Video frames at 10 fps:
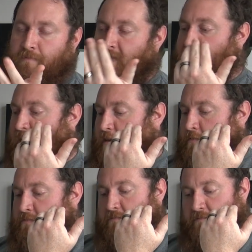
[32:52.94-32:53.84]
So
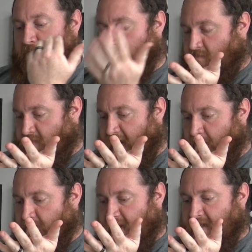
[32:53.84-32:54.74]
yeah,
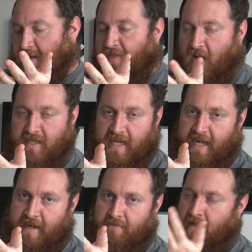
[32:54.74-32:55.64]
that's my thoughts on it.